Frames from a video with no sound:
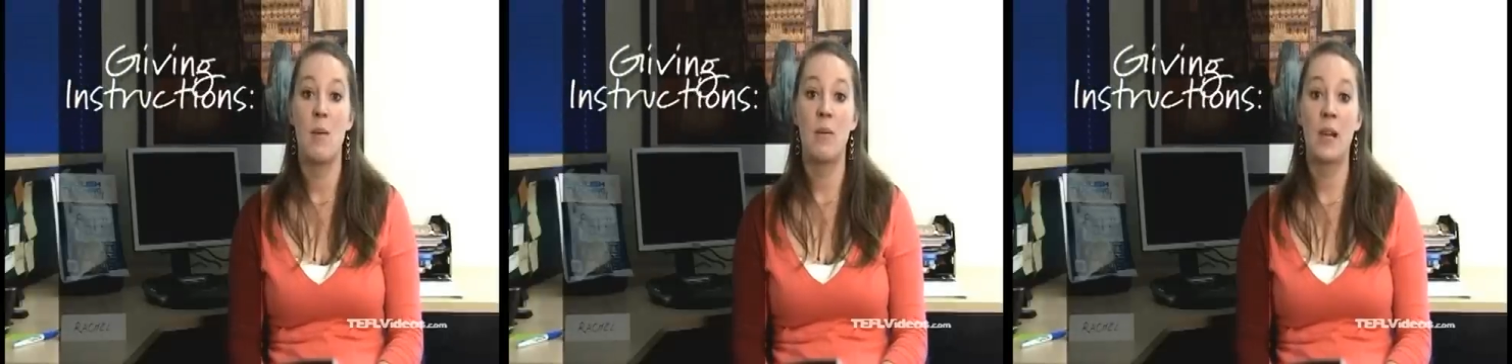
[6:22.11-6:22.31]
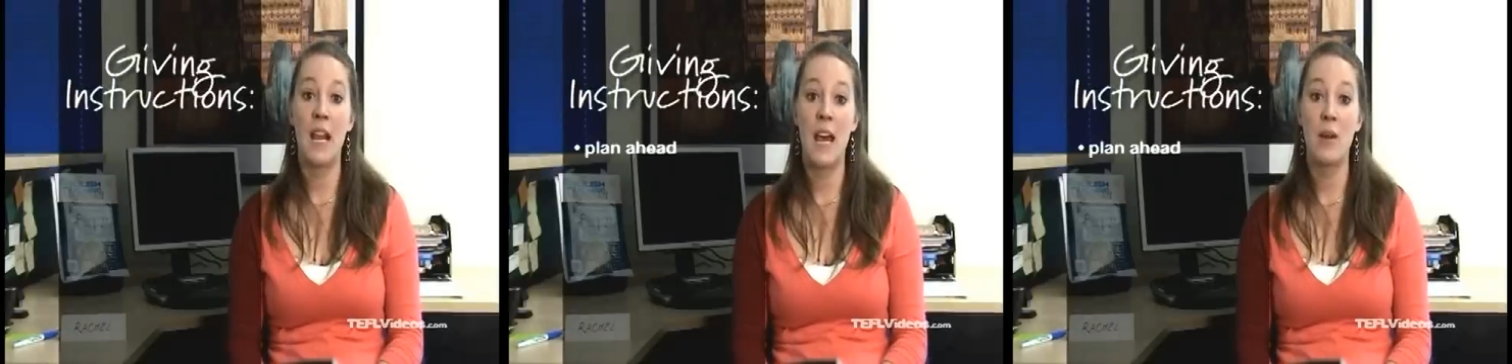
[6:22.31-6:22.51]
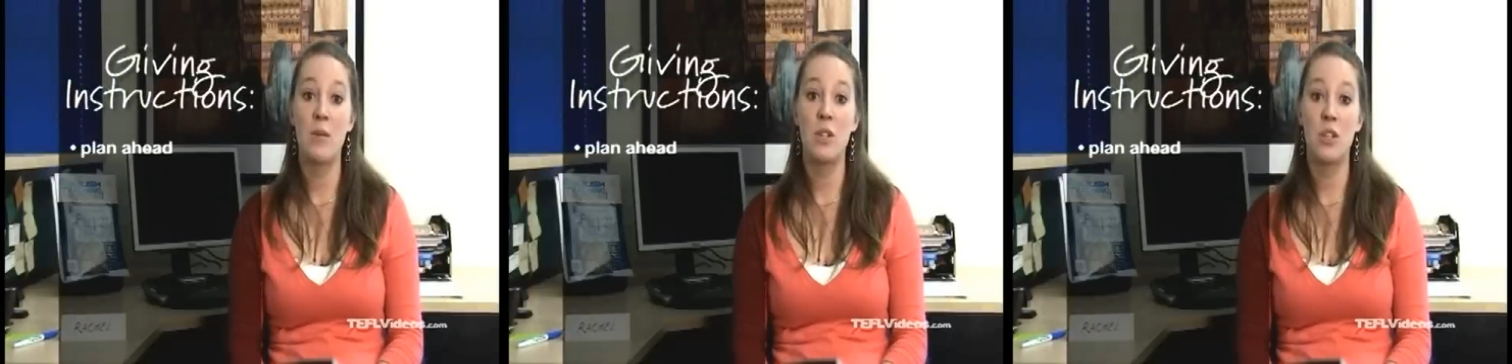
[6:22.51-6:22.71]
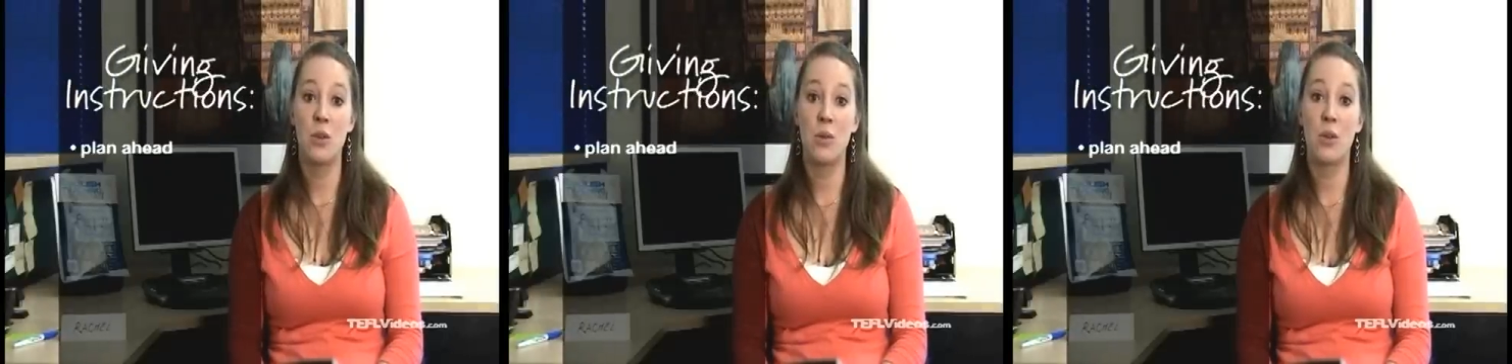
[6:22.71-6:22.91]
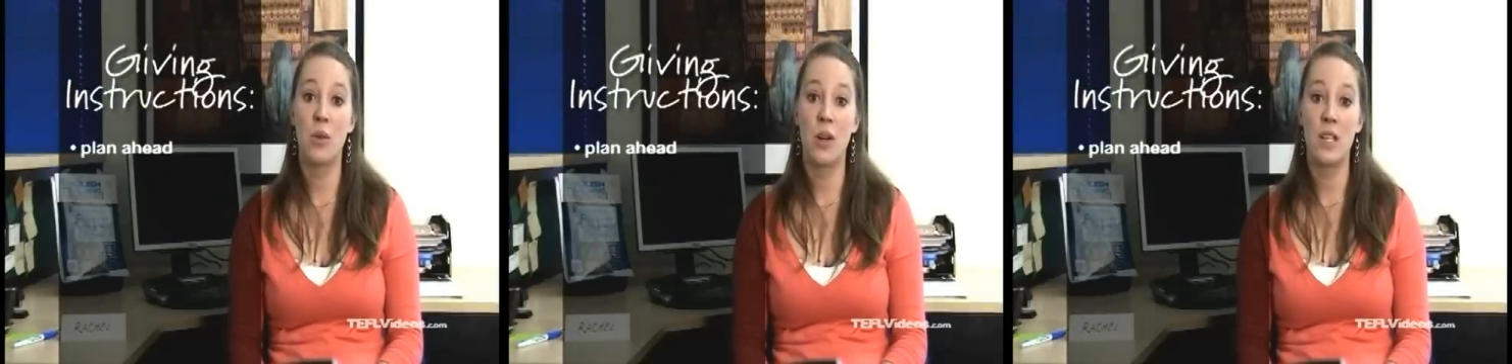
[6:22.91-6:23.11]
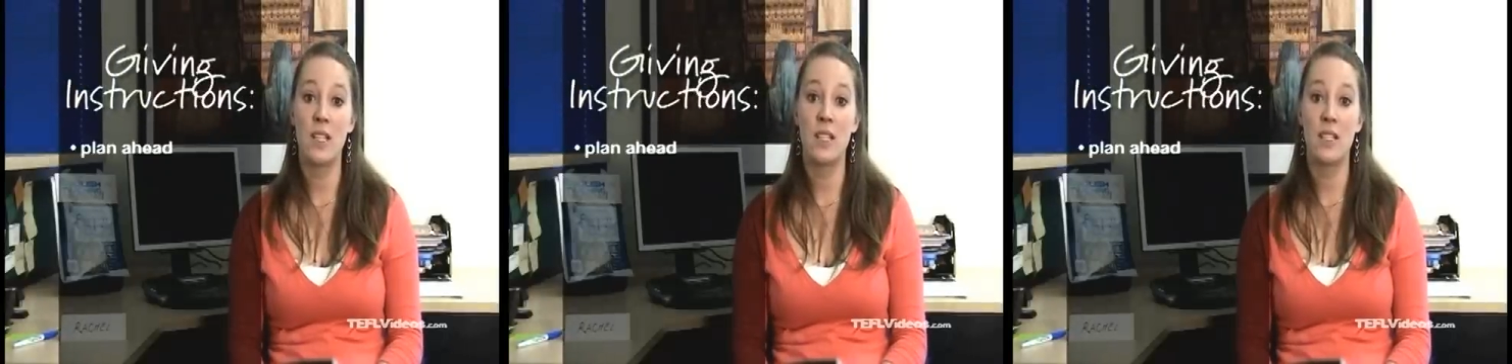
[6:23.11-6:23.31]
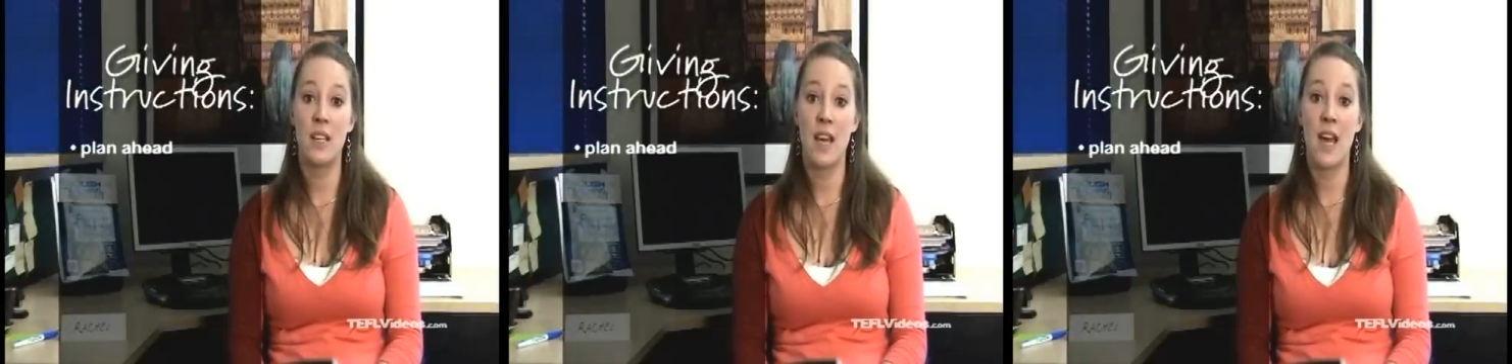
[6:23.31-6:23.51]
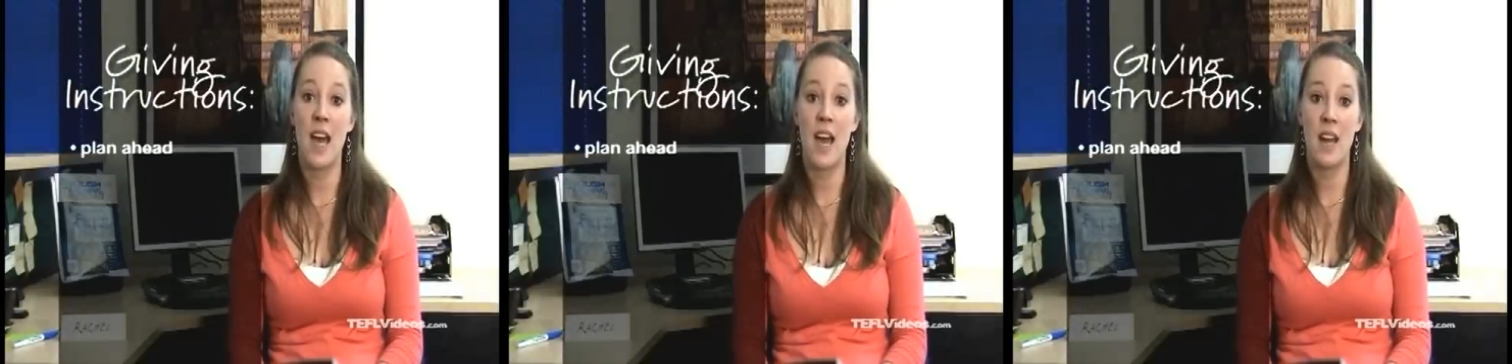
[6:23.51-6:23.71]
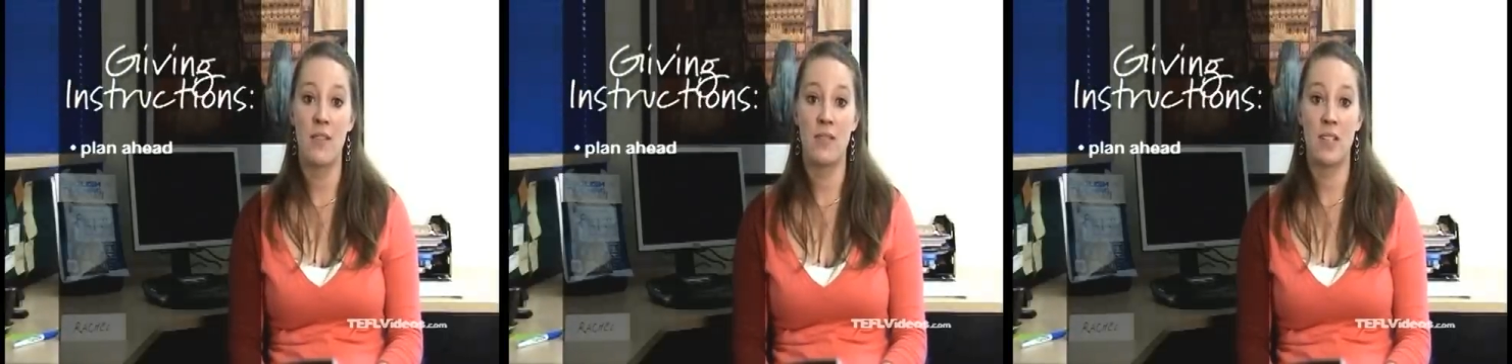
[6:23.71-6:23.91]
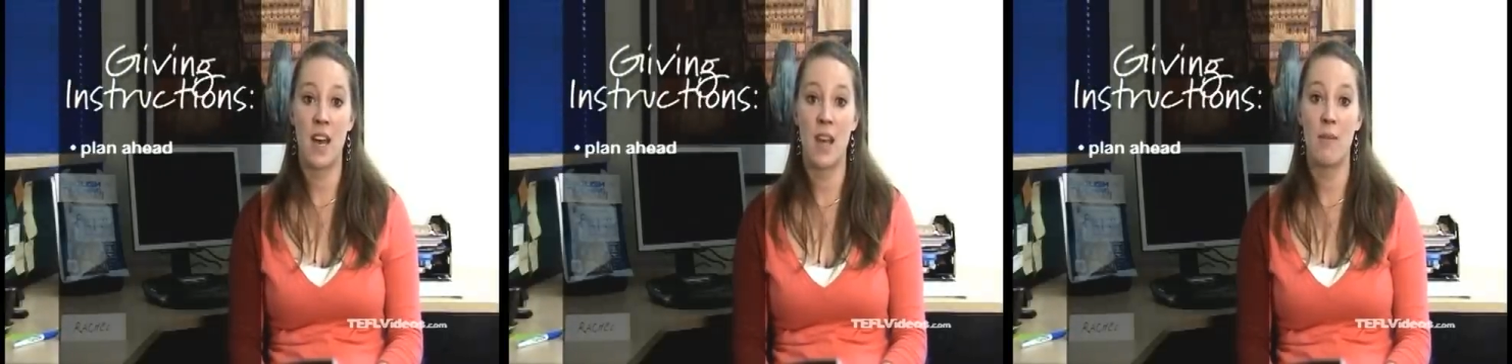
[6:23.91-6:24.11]
Plan what you are going to say ahead
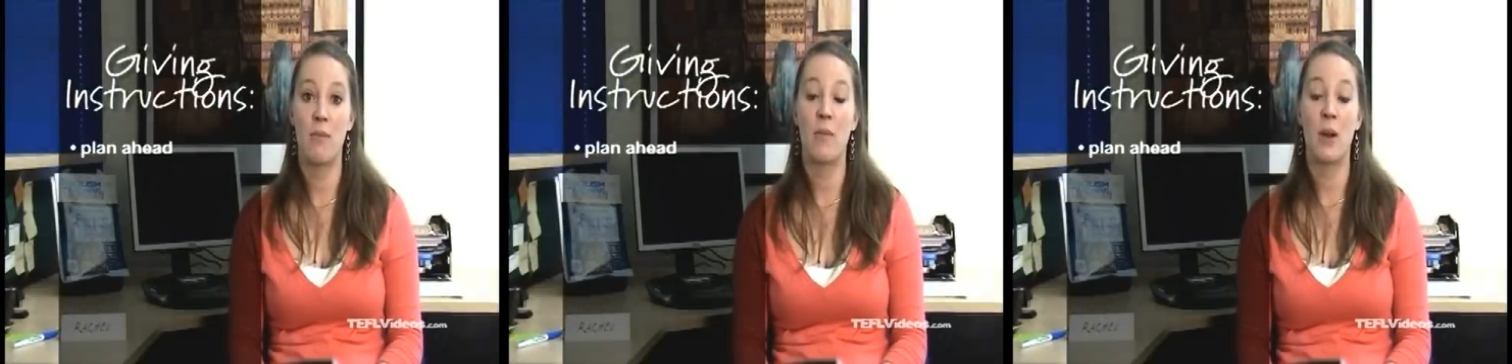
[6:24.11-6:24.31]
of time